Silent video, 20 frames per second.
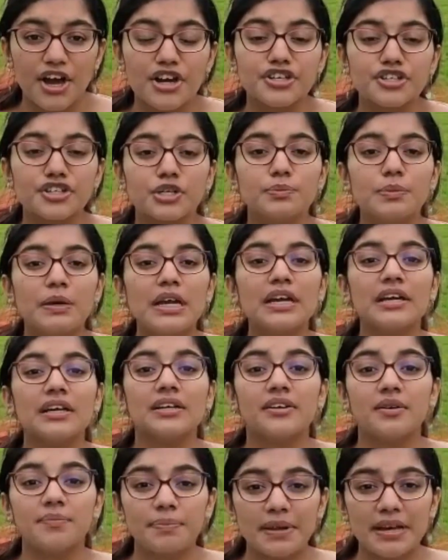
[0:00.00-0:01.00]
should be
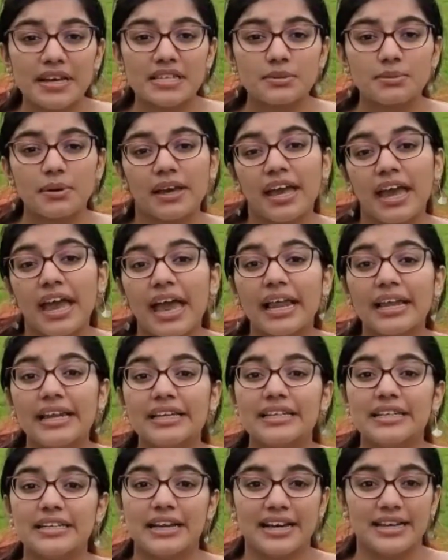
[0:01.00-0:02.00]
replaced by
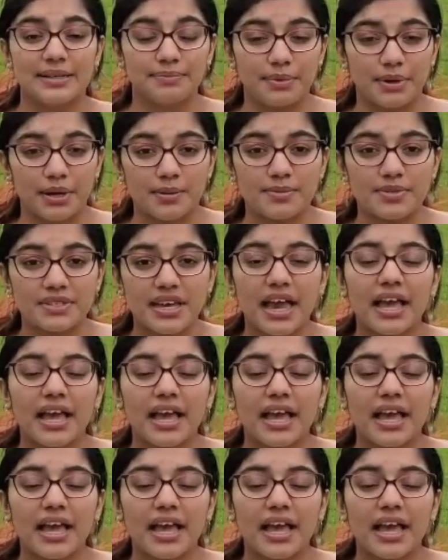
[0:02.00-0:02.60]
LED light bulbs.